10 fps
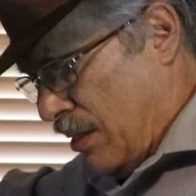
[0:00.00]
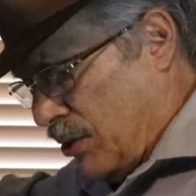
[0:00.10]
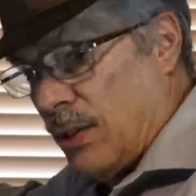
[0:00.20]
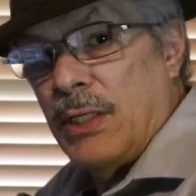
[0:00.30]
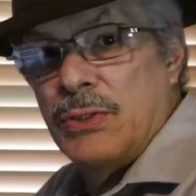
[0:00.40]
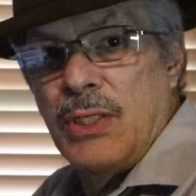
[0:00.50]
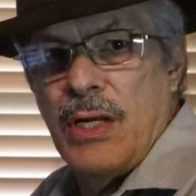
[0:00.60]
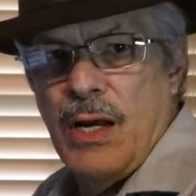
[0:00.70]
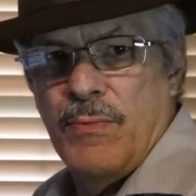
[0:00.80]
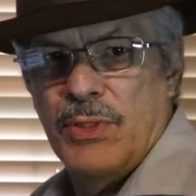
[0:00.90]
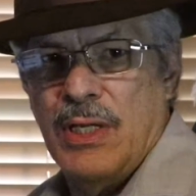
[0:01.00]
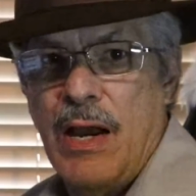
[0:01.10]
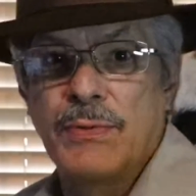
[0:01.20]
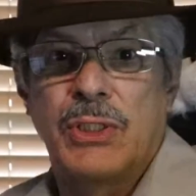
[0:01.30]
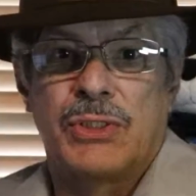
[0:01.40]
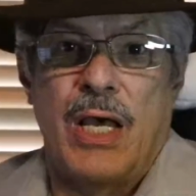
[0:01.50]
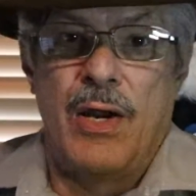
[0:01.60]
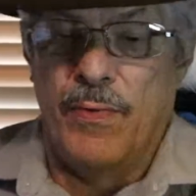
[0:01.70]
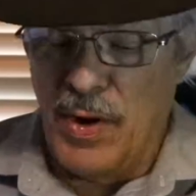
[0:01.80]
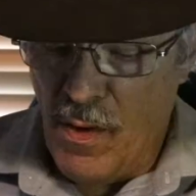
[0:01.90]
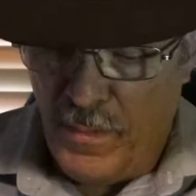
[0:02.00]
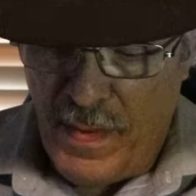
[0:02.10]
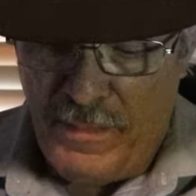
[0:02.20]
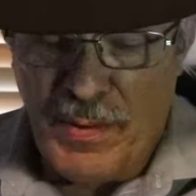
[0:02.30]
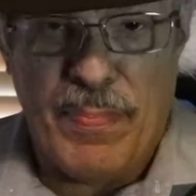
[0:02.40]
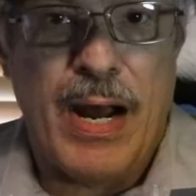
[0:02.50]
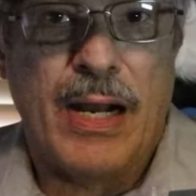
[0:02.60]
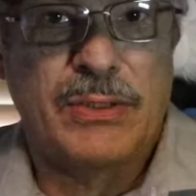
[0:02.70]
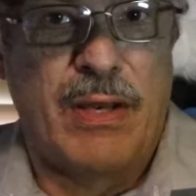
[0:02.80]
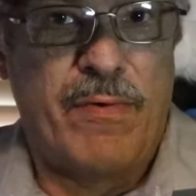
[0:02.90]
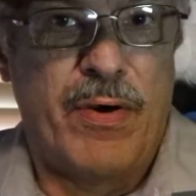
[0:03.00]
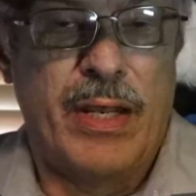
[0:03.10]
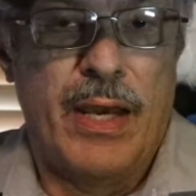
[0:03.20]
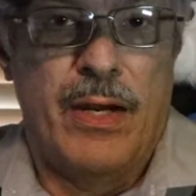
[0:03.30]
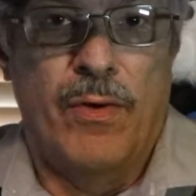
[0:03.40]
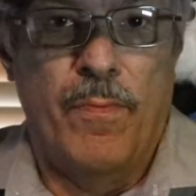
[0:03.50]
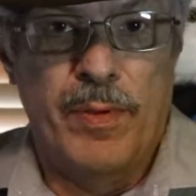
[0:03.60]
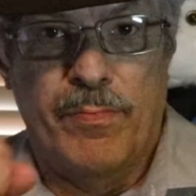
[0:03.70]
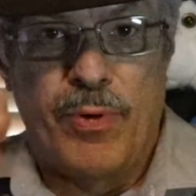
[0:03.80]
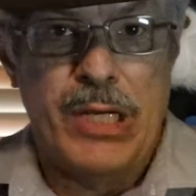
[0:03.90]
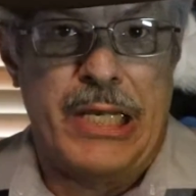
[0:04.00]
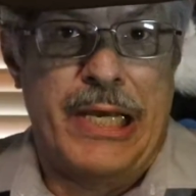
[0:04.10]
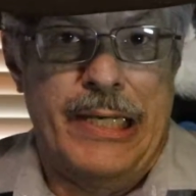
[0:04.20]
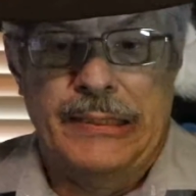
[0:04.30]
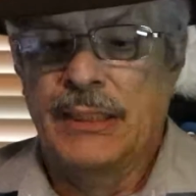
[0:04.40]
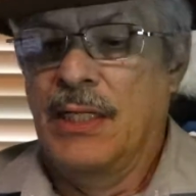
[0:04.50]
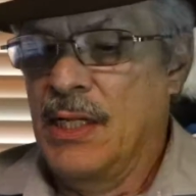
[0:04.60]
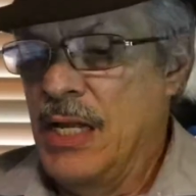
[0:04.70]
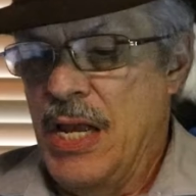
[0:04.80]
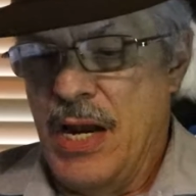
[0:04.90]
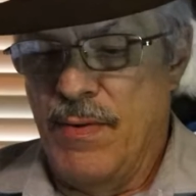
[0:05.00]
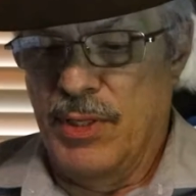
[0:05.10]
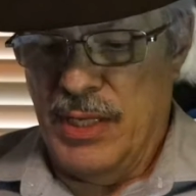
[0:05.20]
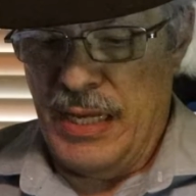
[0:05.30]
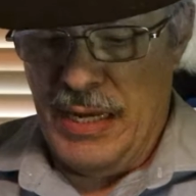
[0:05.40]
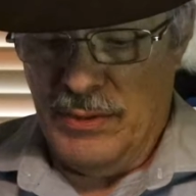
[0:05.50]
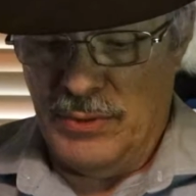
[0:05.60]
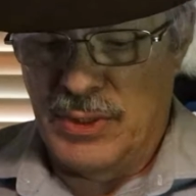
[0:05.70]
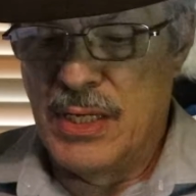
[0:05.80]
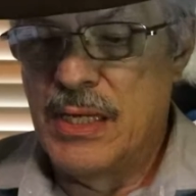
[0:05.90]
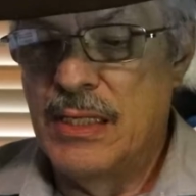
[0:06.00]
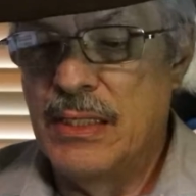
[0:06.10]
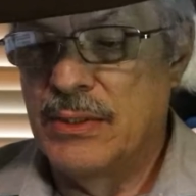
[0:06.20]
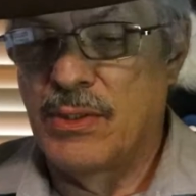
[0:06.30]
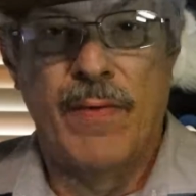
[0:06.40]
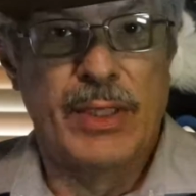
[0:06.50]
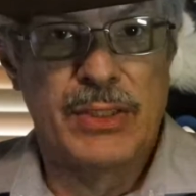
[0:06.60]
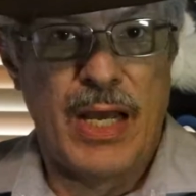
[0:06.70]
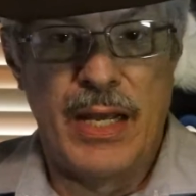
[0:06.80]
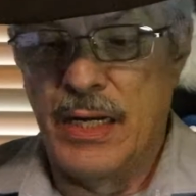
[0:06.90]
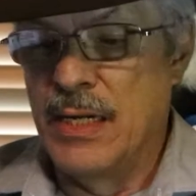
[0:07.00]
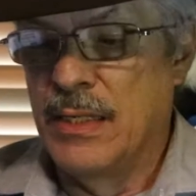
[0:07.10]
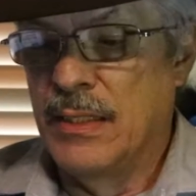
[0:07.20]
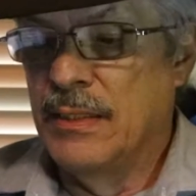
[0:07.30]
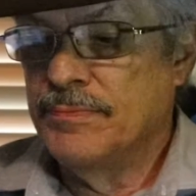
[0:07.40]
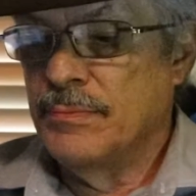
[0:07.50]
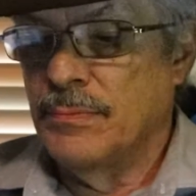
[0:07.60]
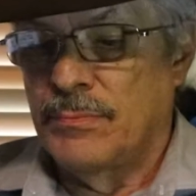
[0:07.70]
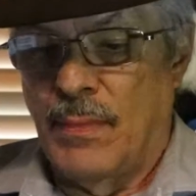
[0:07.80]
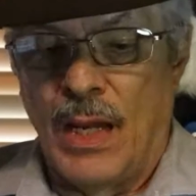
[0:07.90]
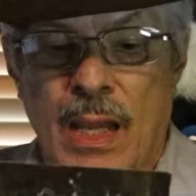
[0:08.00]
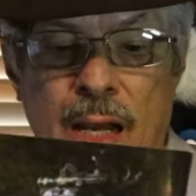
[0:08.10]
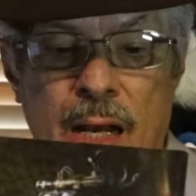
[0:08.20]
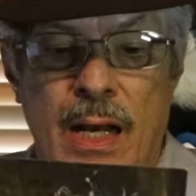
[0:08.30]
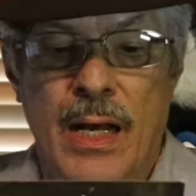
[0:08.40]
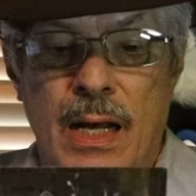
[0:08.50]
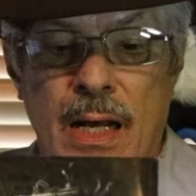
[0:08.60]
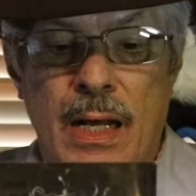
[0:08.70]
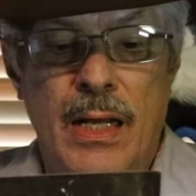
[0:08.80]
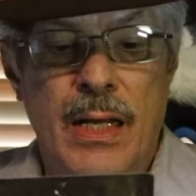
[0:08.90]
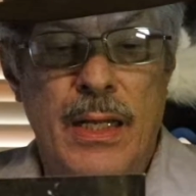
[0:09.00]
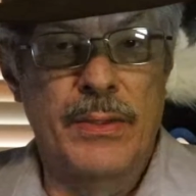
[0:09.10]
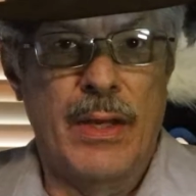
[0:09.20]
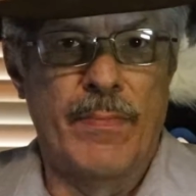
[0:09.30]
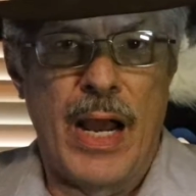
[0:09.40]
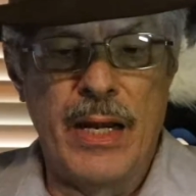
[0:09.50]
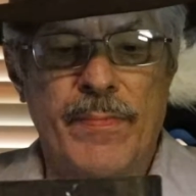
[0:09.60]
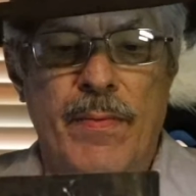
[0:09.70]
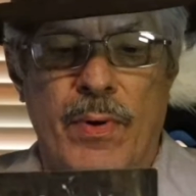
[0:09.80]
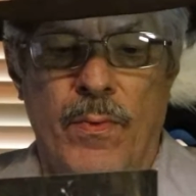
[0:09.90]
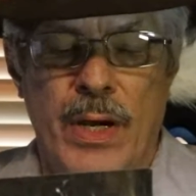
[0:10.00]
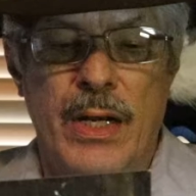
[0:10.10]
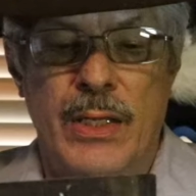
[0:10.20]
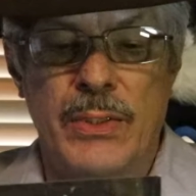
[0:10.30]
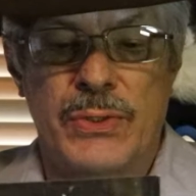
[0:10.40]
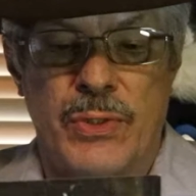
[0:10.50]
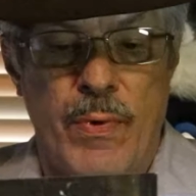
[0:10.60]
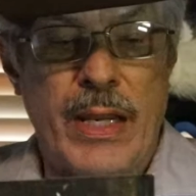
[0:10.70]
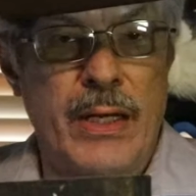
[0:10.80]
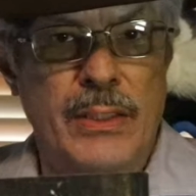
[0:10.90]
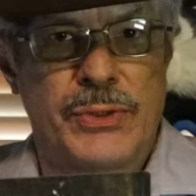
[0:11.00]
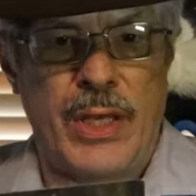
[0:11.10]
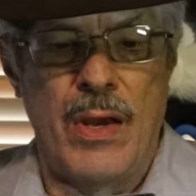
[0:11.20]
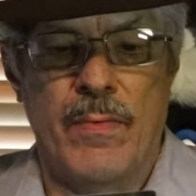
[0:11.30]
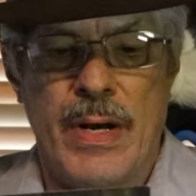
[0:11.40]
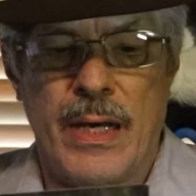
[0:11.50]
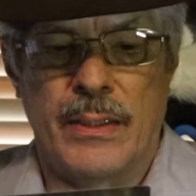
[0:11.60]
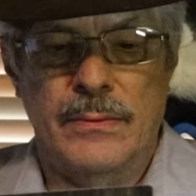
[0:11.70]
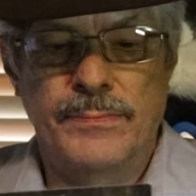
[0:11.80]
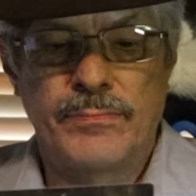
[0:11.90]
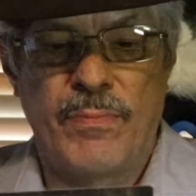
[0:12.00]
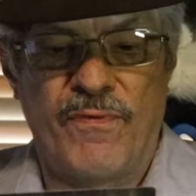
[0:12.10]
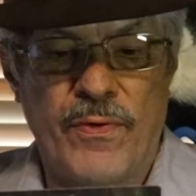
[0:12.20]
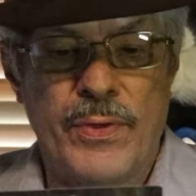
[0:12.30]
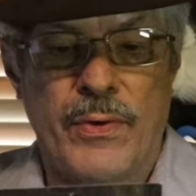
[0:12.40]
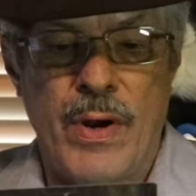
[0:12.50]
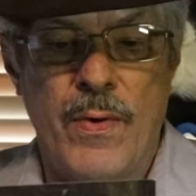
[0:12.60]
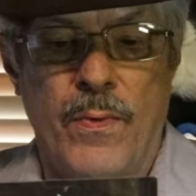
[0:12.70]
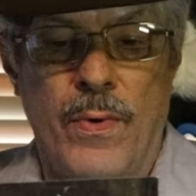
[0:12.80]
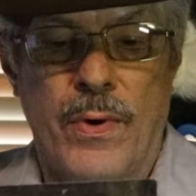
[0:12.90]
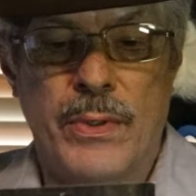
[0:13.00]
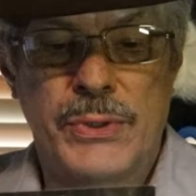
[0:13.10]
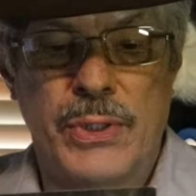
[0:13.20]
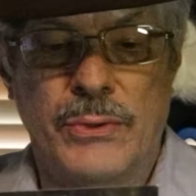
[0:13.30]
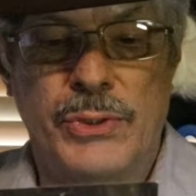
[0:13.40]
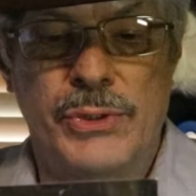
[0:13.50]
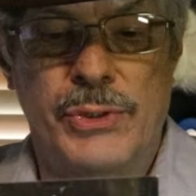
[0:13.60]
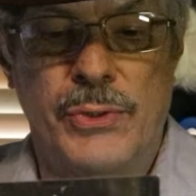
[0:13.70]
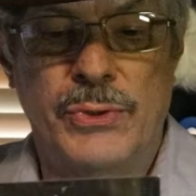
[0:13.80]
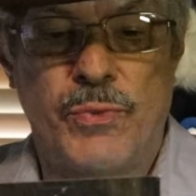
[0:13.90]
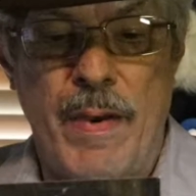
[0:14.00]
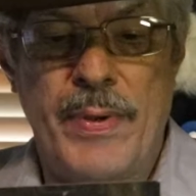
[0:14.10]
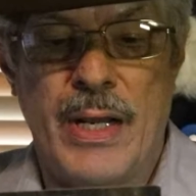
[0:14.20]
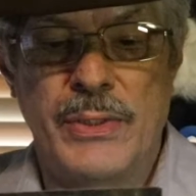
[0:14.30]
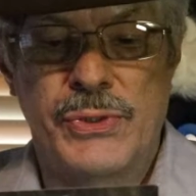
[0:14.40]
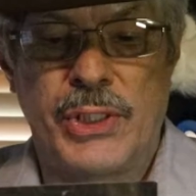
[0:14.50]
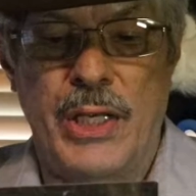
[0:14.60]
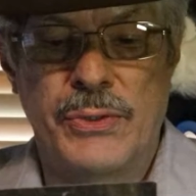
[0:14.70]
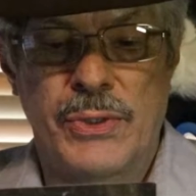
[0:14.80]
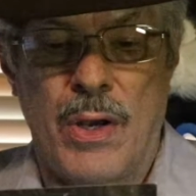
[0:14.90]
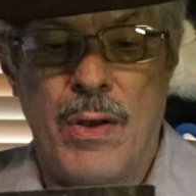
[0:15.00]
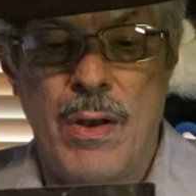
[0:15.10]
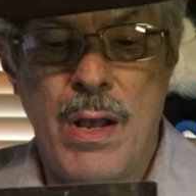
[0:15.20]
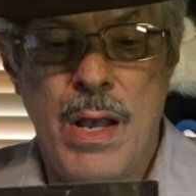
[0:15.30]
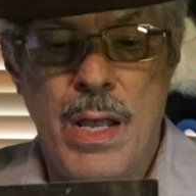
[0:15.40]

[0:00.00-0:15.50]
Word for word: So let's get on with it. I was excited when I opened up the box. I've already got it open, pre-cut, everything else. So I'm excited. Uh, number Item number one is the Reckoning scale model. Before the Great War, soldiers used weaponized chainsaw